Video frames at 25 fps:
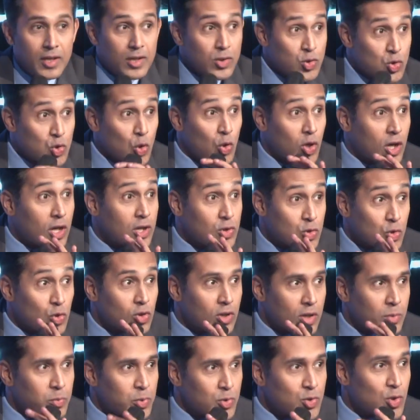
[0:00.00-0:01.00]
Joker
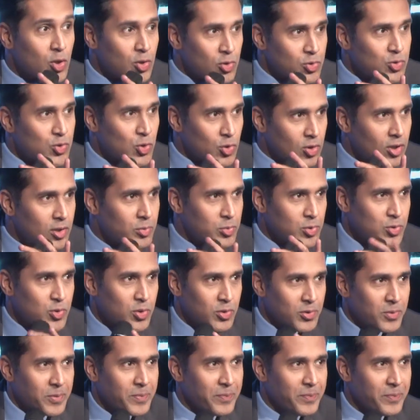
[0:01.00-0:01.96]
pucho.